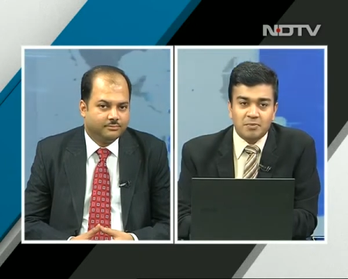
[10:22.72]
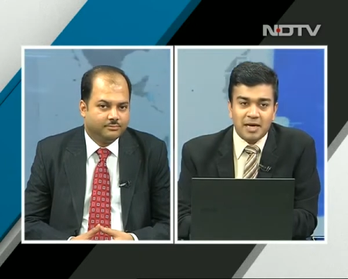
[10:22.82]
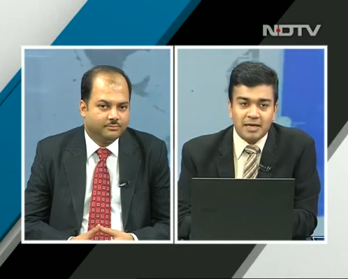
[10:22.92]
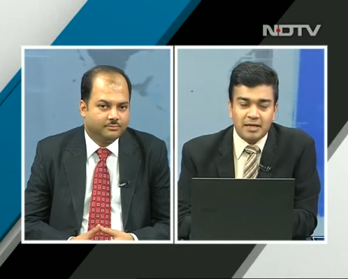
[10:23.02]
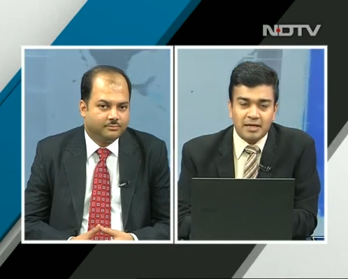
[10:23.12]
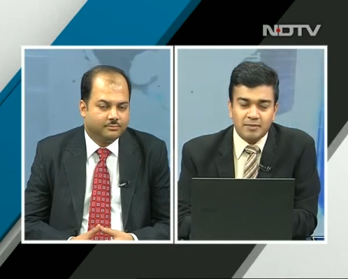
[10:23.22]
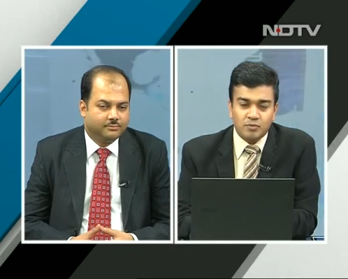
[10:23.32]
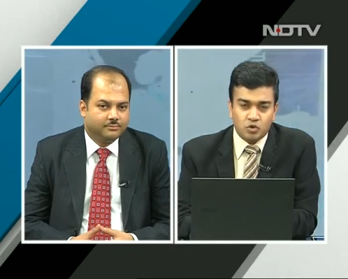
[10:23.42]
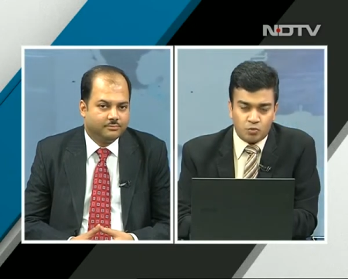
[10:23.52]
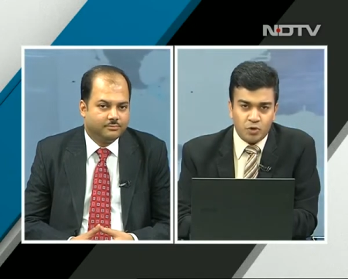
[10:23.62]
Speaker 1: banking
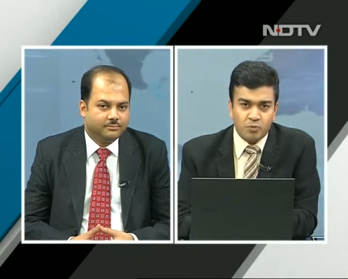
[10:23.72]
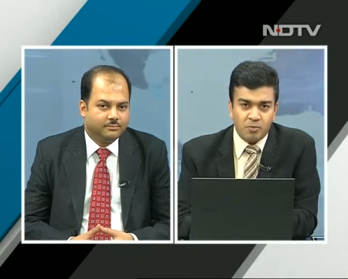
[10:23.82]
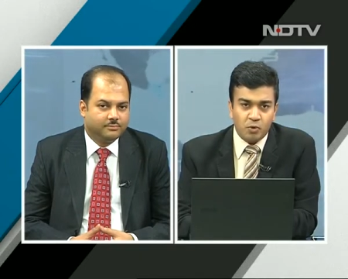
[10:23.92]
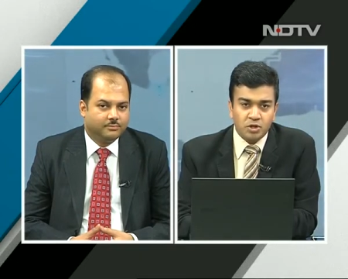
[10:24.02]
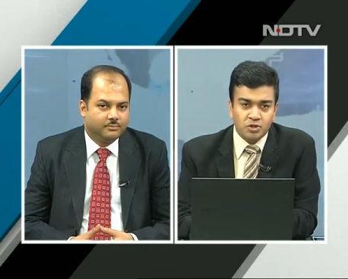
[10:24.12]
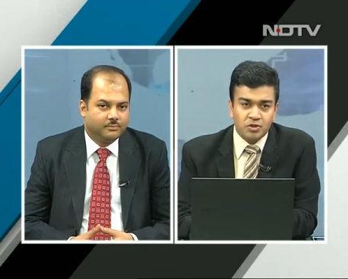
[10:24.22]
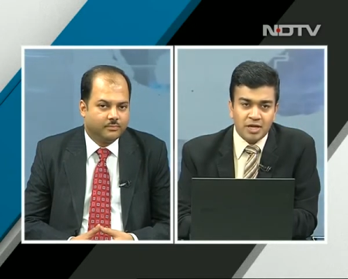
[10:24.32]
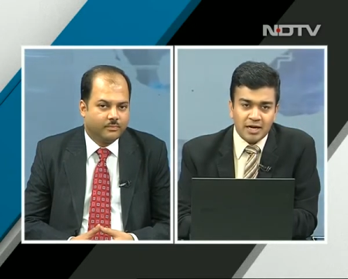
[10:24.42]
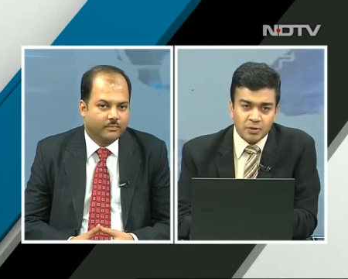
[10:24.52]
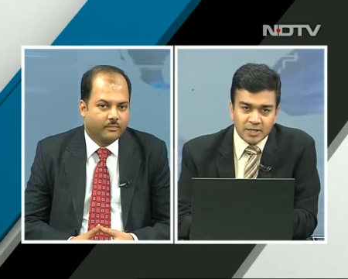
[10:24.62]
names. So would you be bullish on
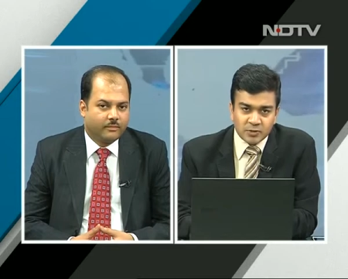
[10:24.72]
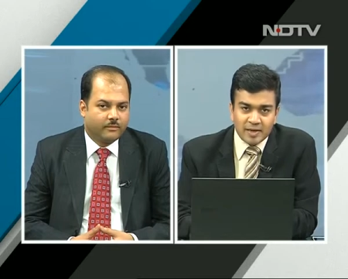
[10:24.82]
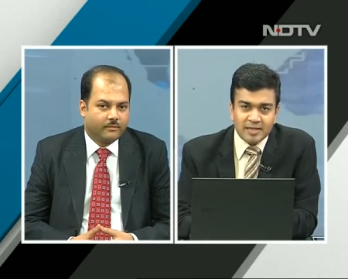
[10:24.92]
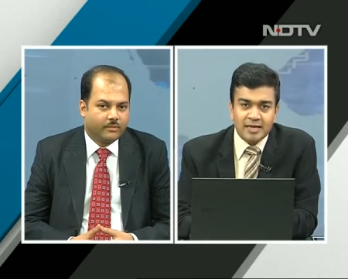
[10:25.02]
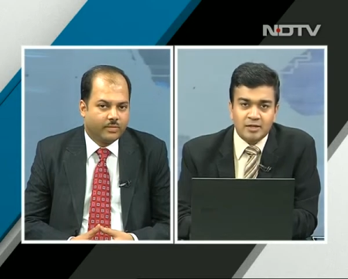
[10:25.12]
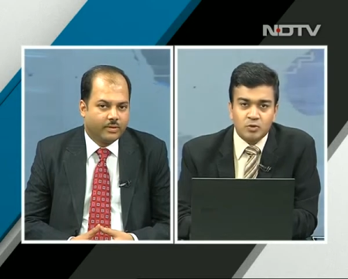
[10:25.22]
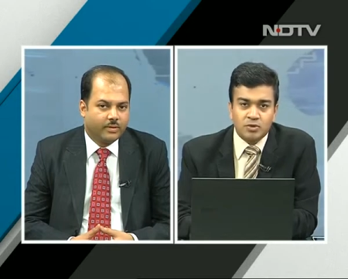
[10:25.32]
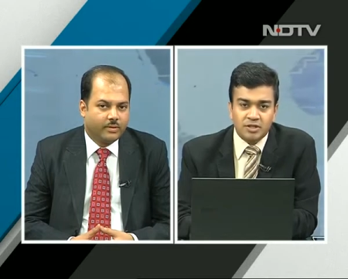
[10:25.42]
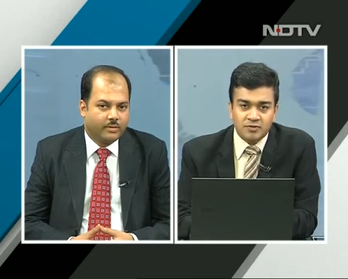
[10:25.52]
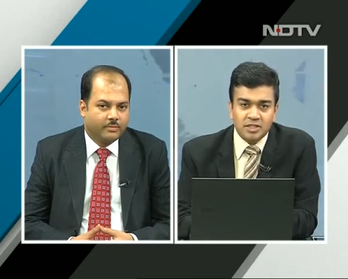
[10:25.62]
that? You expect that to
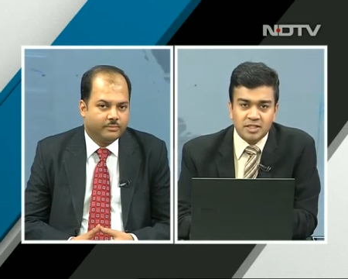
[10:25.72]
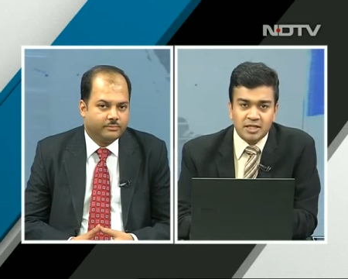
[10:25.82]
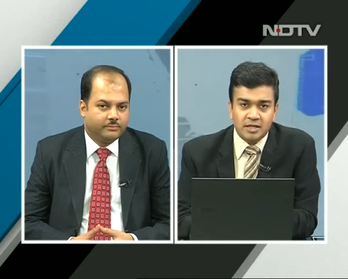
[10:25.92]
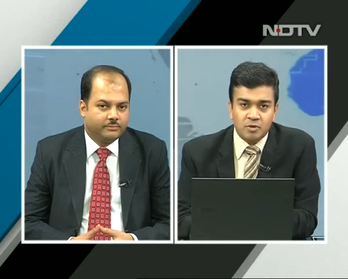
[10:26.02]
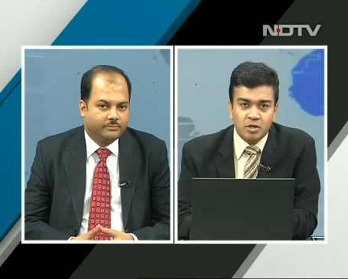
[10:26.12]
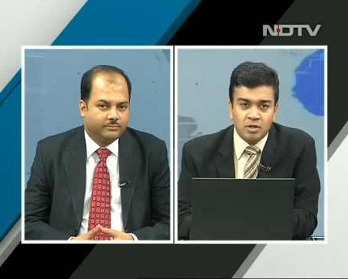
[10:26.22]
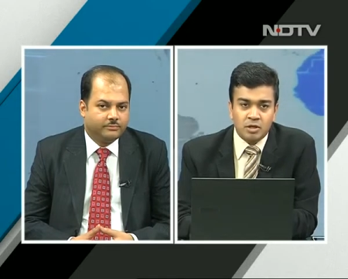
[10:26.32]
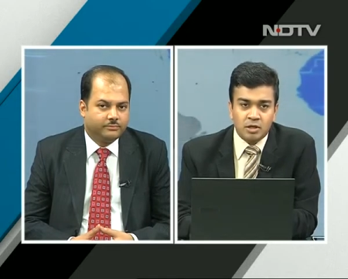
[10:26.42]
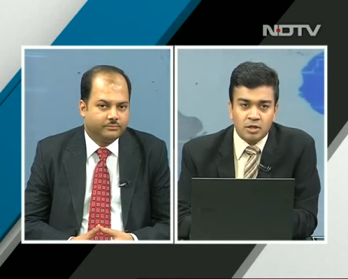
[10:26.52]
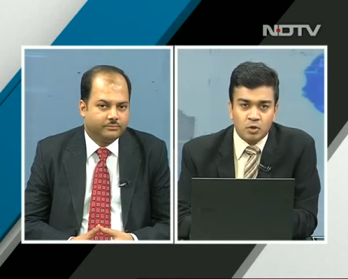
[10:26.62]
give sustainable
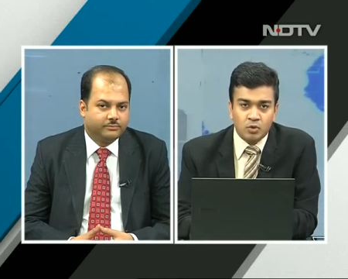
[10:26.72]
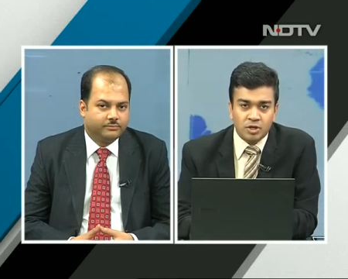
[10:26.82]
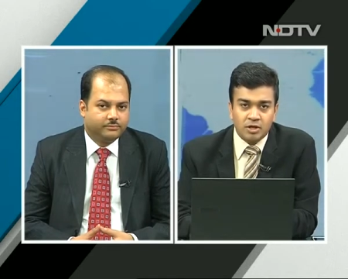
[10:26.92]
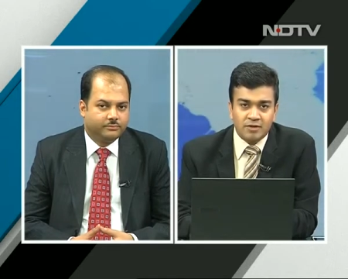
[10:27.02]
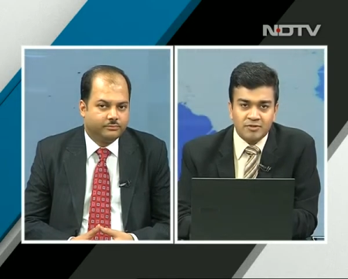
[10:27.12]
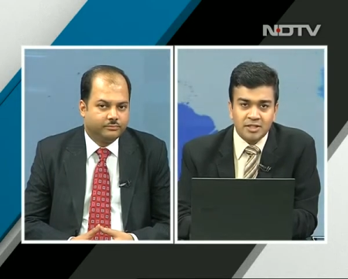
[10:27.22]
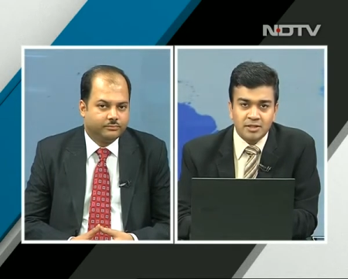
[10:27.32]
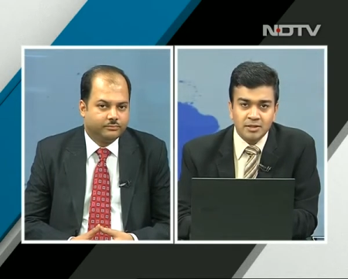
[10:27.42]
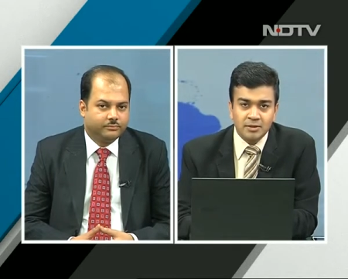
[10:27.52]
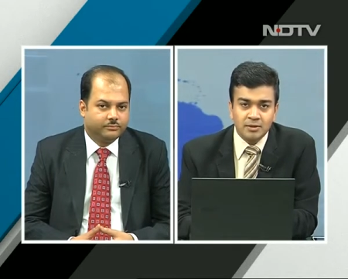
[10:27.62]
uh, growth year after
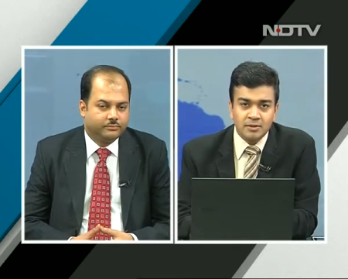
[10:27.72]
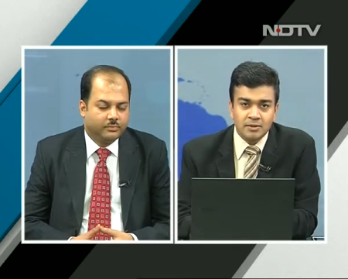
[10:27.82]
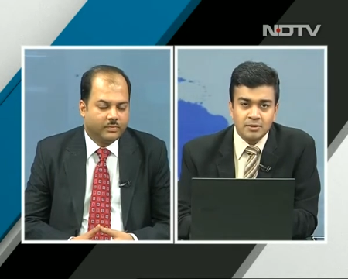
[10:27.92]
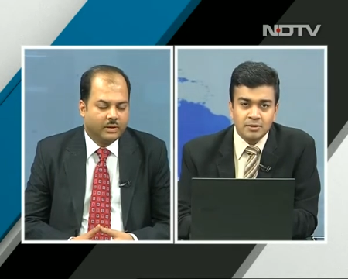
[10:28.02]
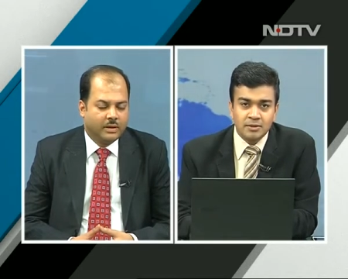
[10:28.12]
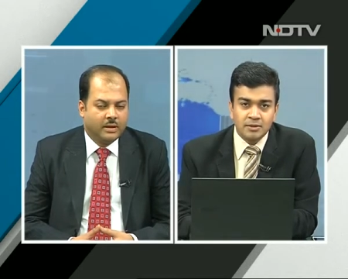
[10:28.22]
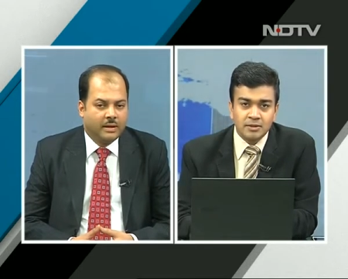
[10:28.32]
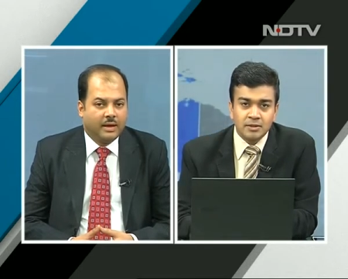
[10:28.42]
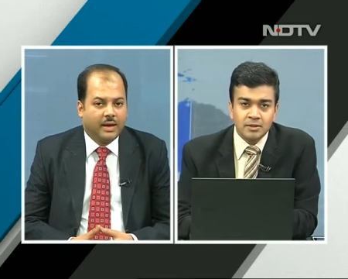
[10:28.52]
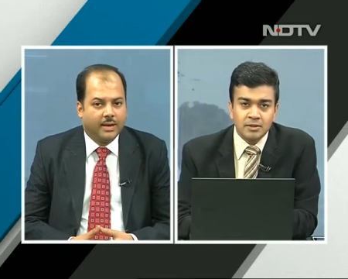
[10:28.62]
year?
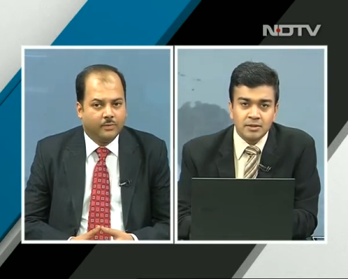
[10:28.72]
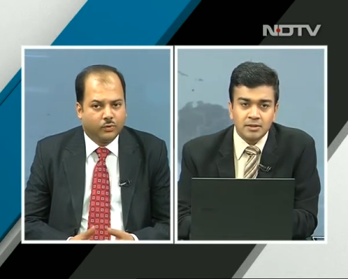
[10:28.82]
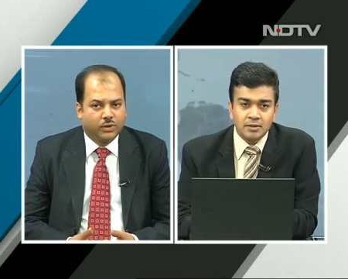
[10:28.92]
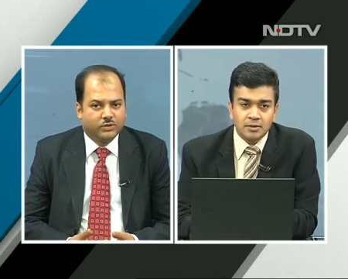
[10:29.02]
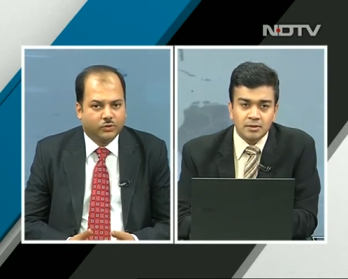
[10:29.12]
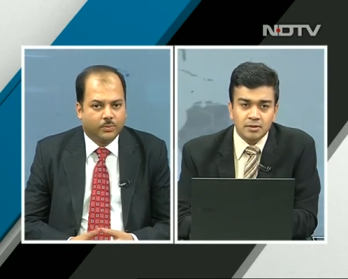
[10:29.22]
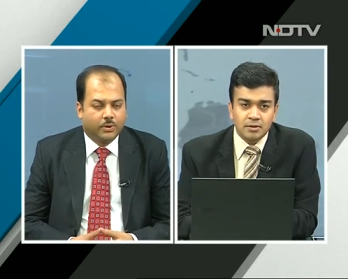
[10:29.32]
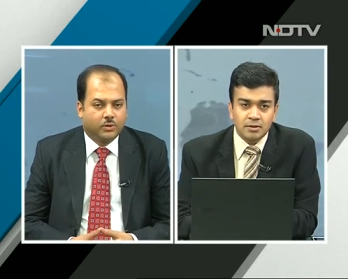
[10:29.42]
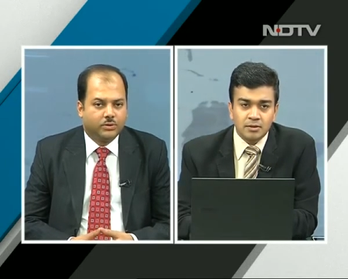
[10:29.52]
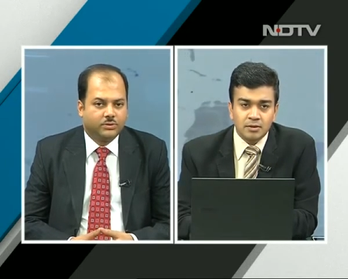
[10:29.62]
Speaker 2: I would think so,
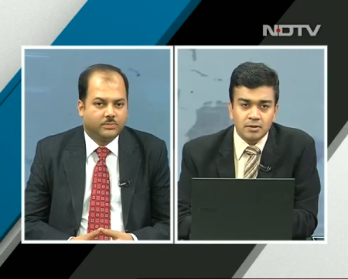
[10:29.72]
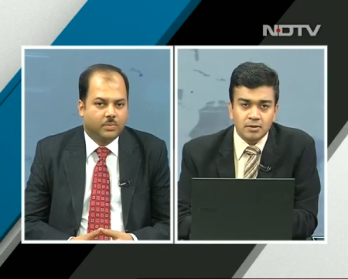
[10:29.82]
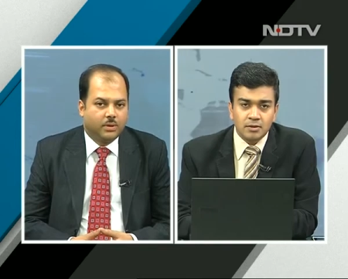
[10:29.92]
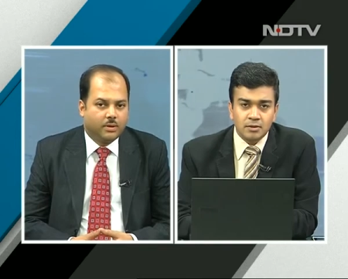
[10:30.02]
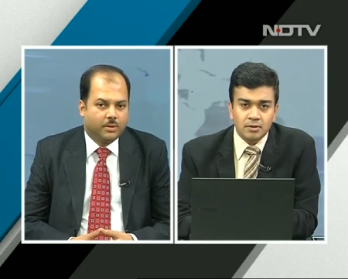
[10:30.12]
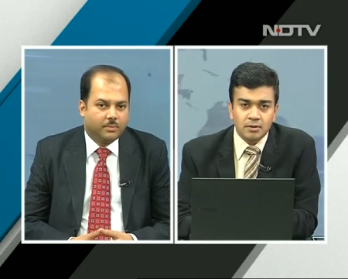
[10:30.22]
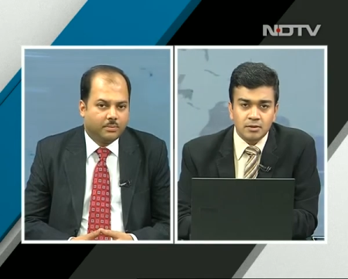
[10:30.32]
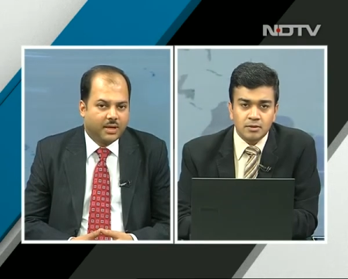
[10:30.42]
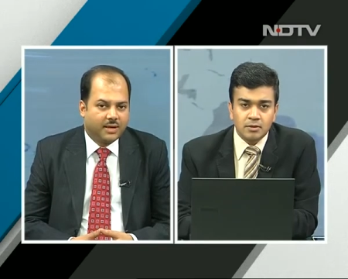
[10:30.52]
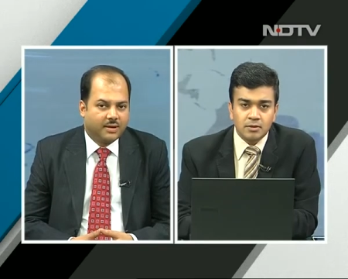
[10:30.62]
because uh,
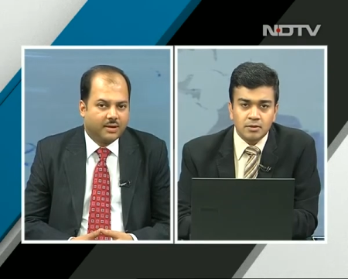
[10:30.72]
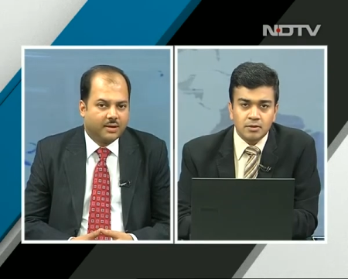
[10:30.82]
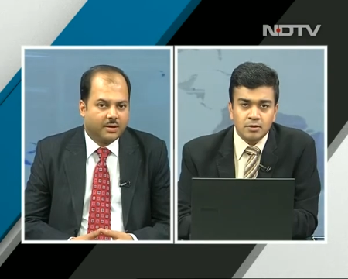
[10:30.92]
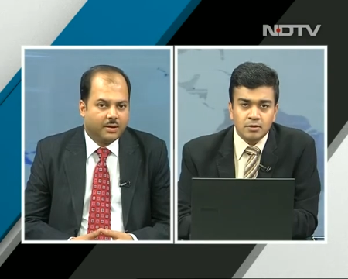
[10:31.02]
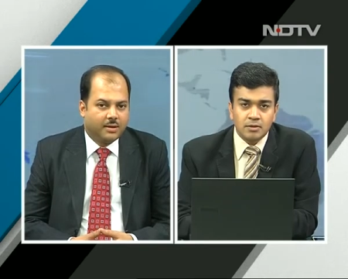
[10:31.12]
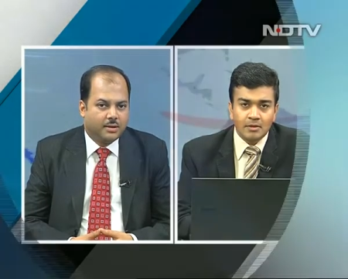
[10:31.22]
the aggregate credit in